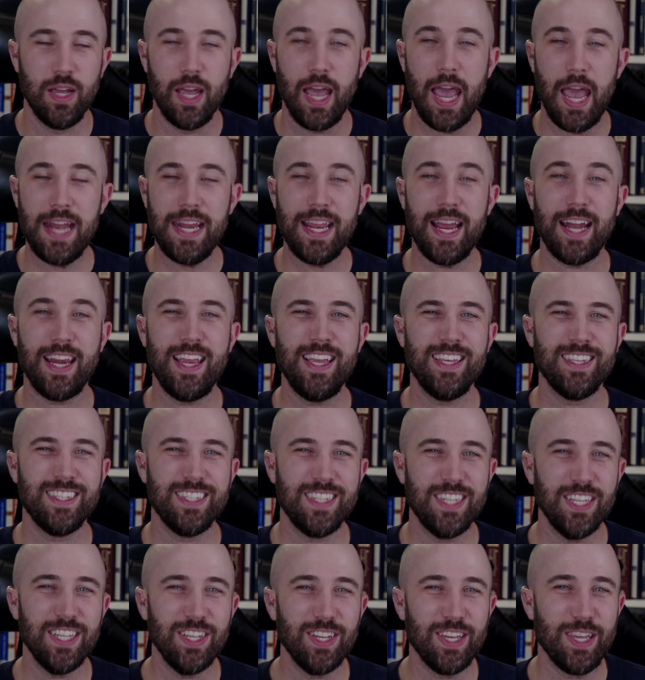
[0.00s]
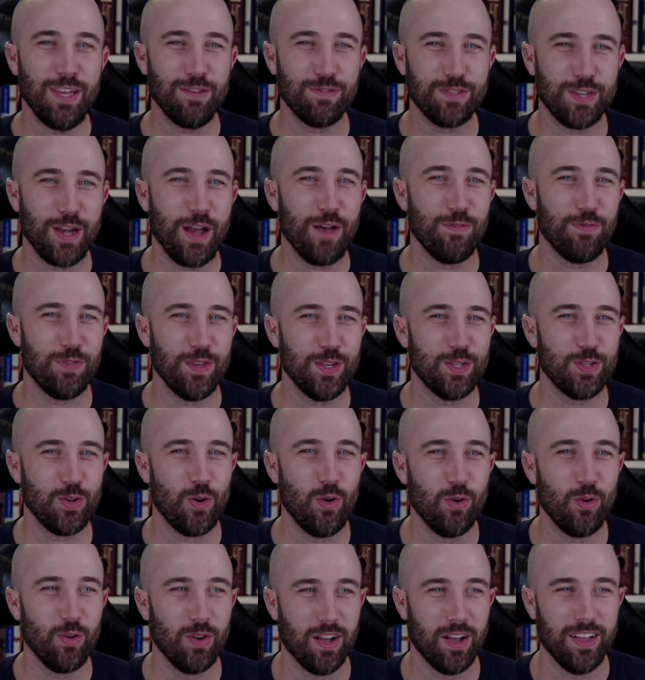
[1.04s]
And yet he still gives off this
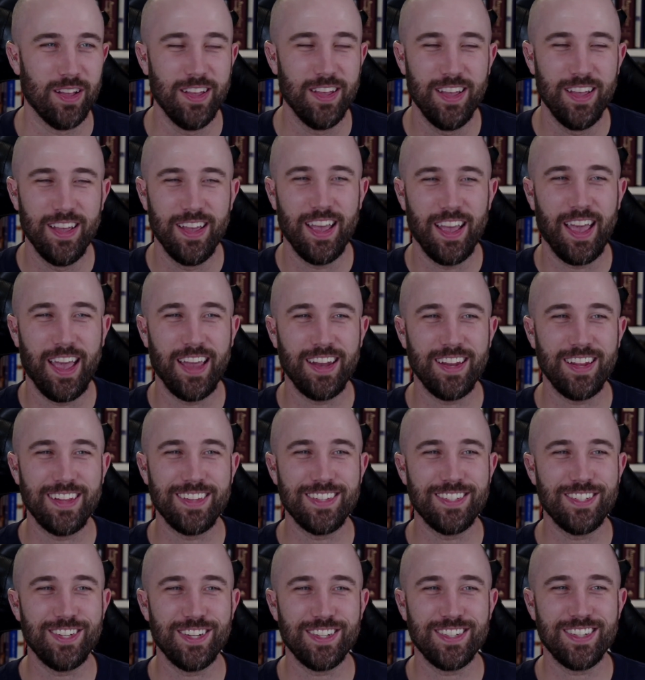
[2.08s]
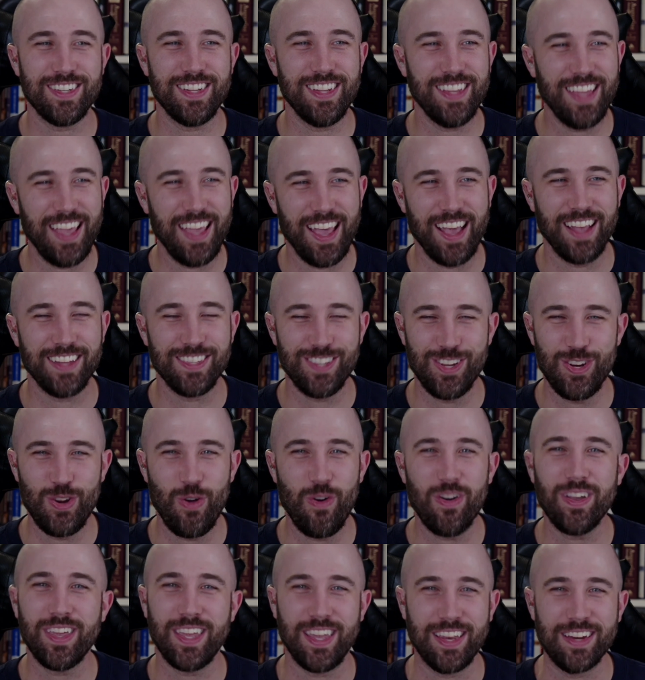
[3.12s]
aura. And it's just, it's
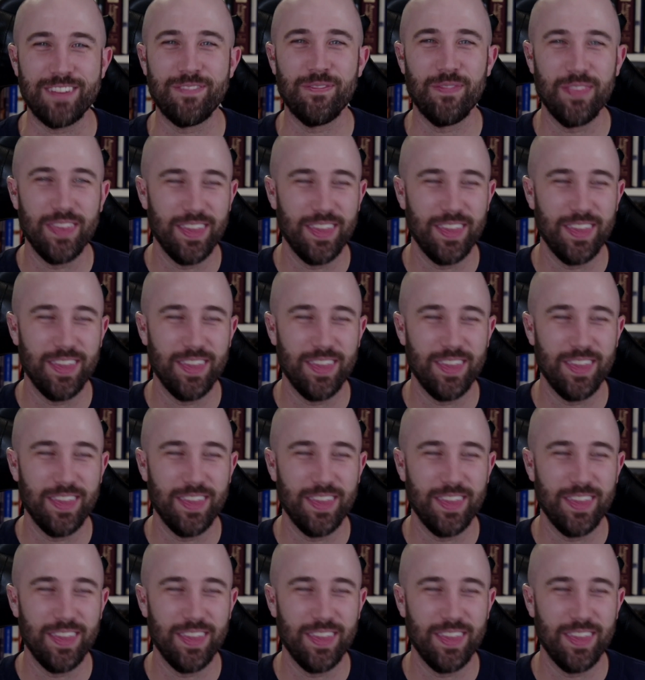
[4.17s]
annoying.